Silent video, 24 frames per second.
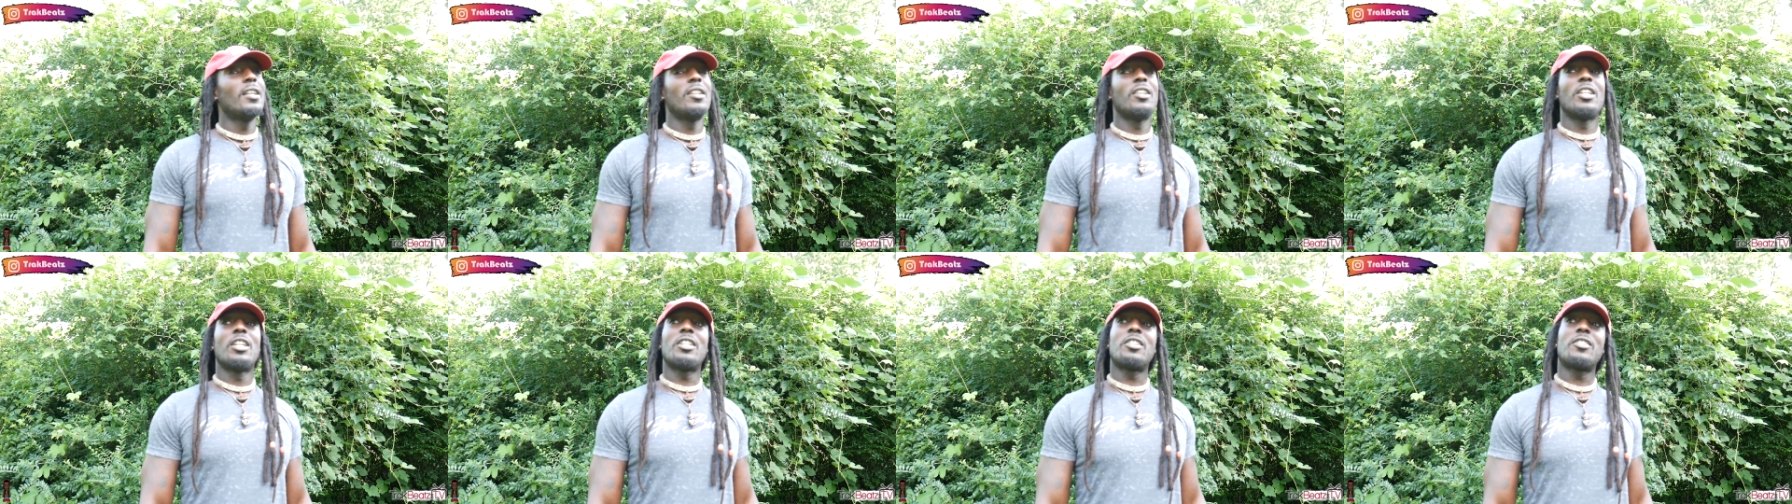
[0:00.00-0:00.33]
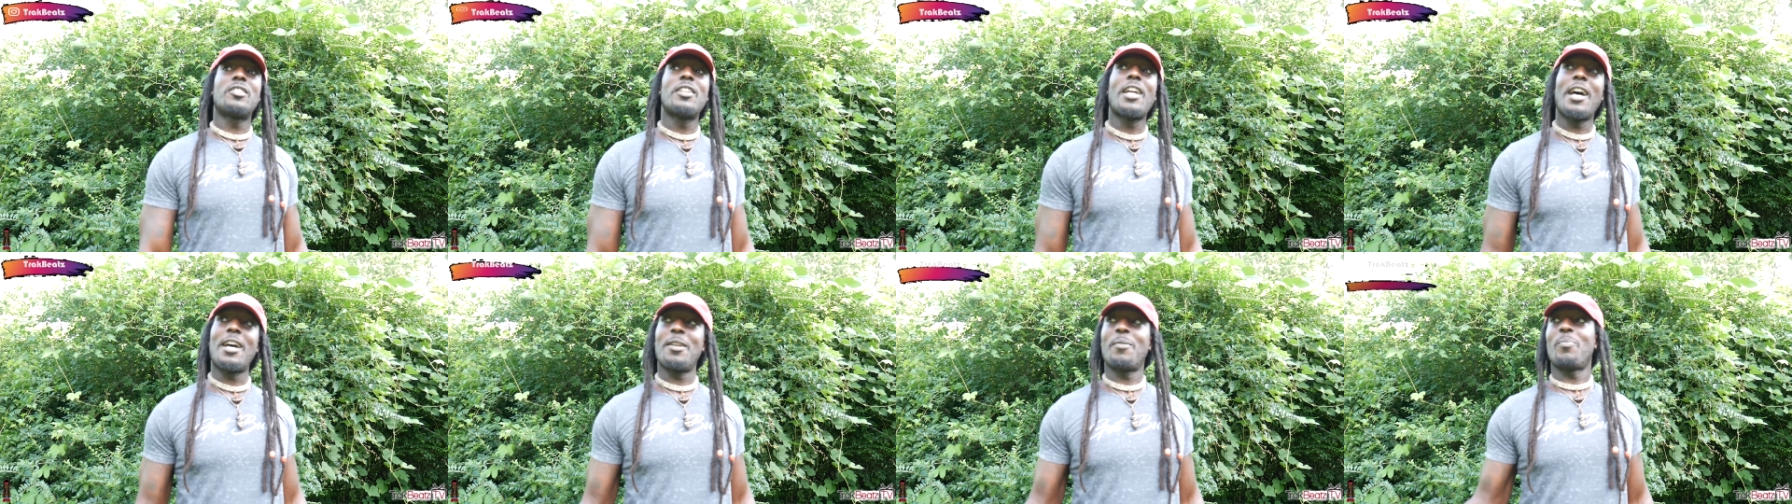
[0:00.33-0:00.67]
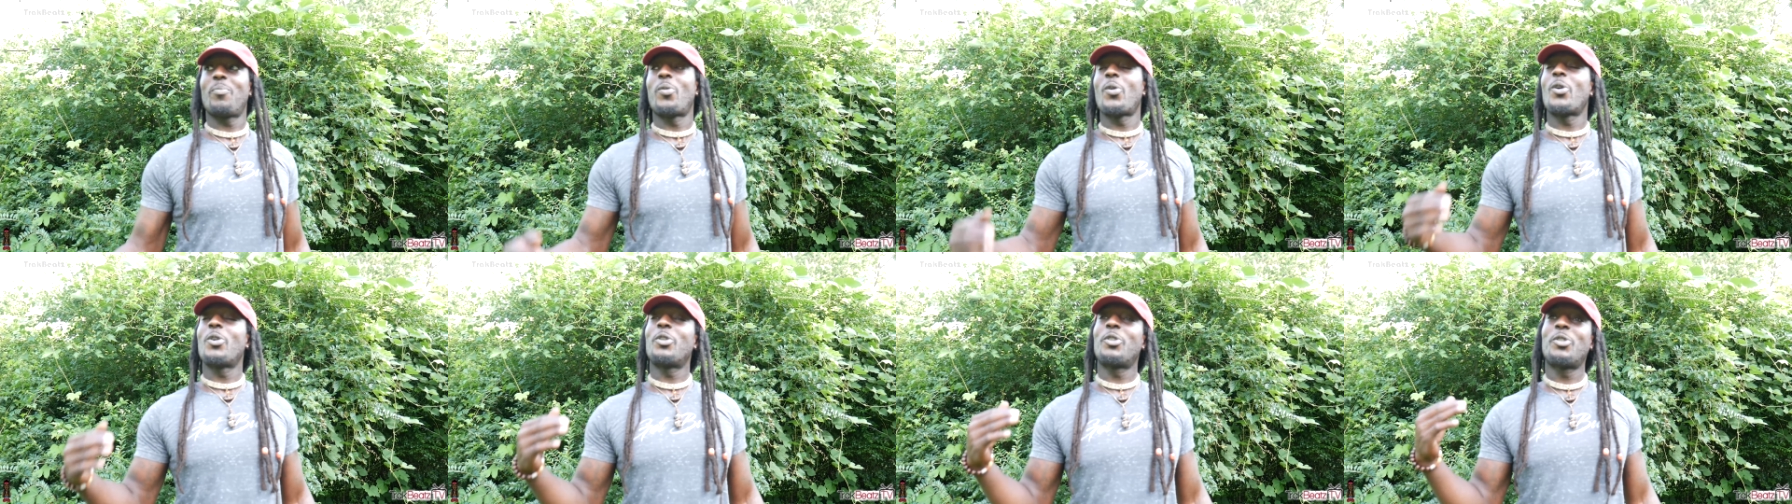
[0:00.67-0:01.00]
Let's not
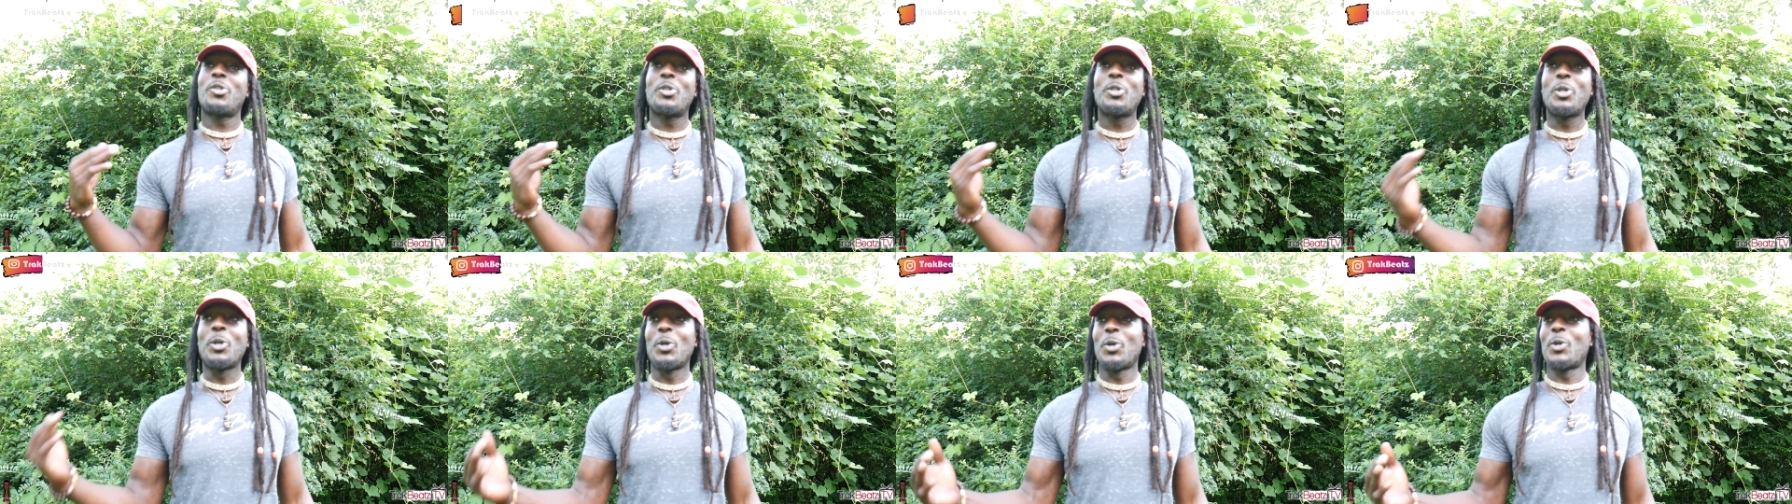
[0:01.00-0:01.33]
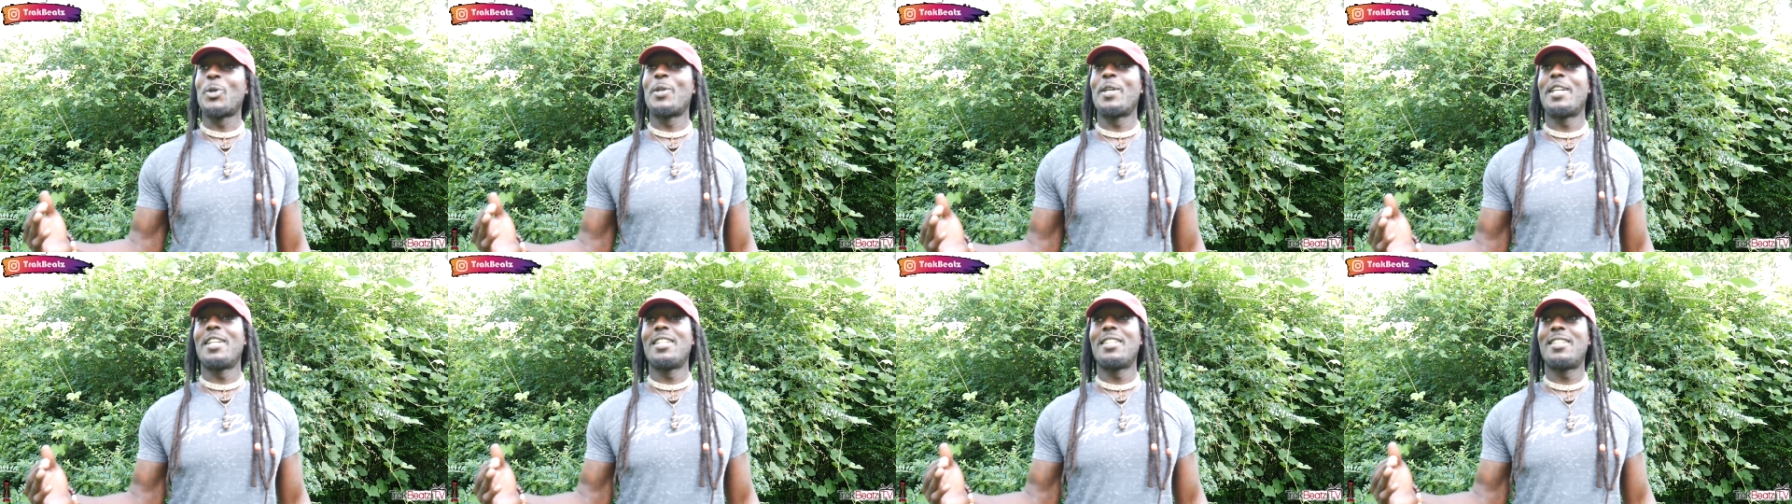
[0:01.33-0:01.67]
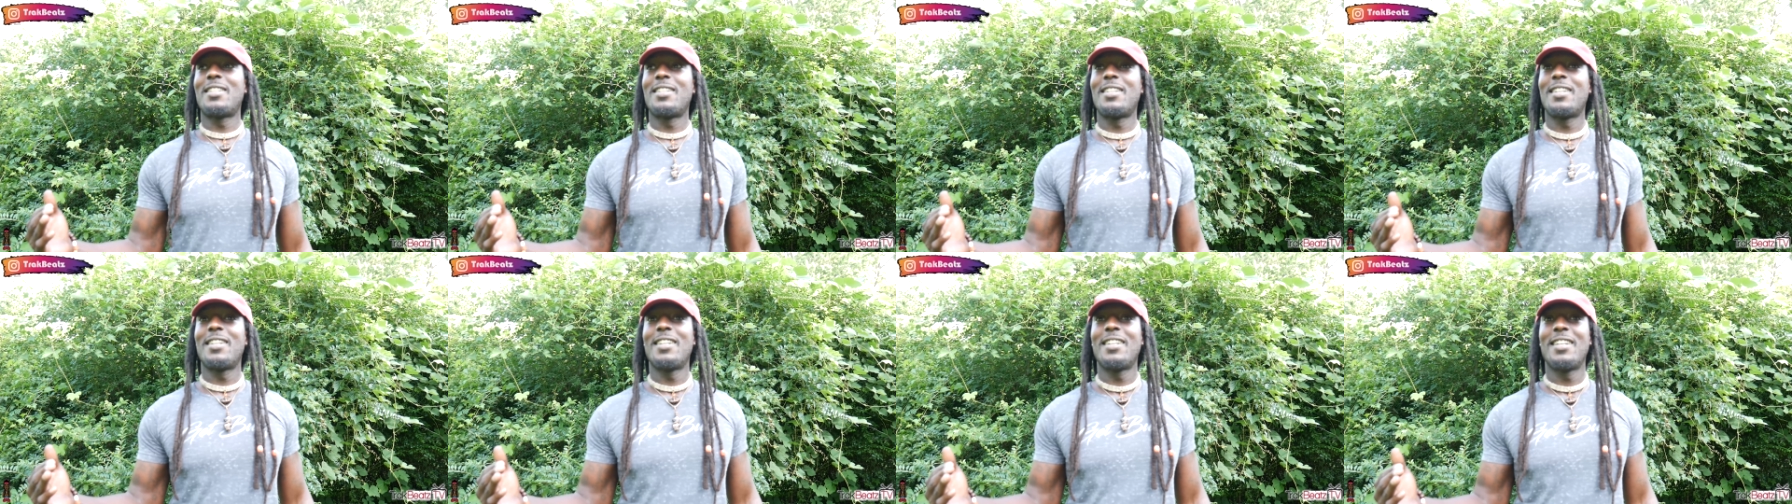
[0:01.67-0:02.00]
push through
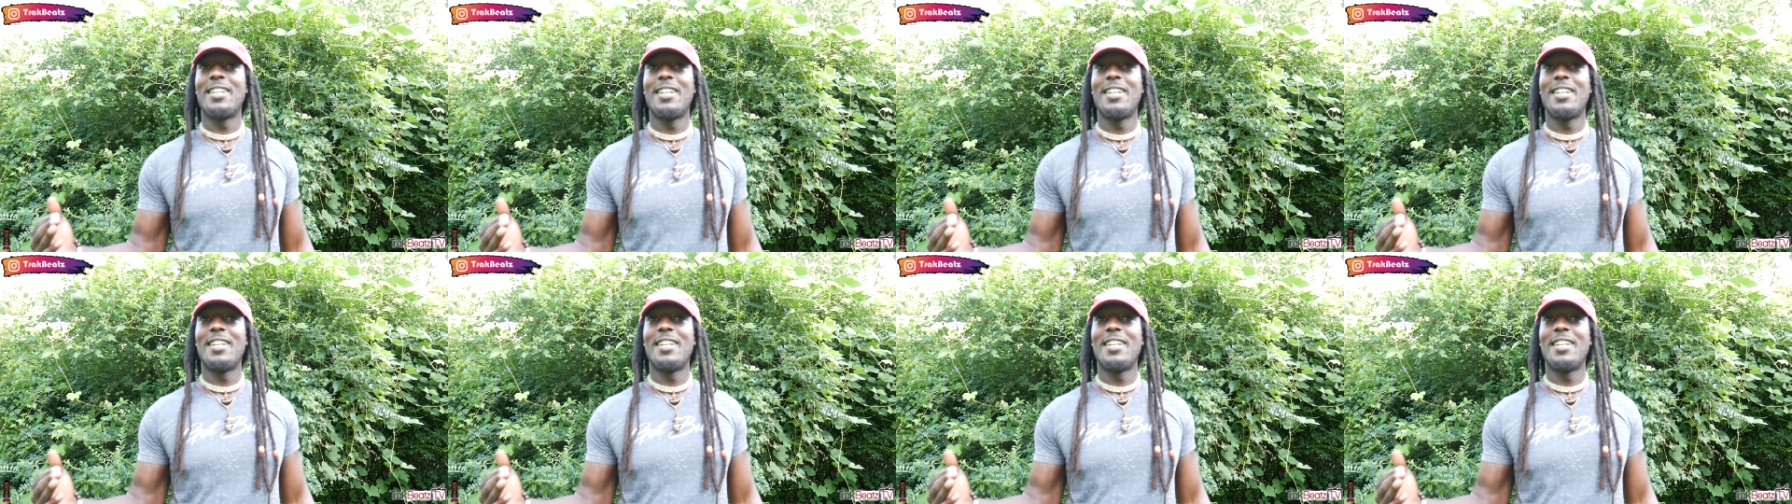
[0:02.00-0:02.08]
it,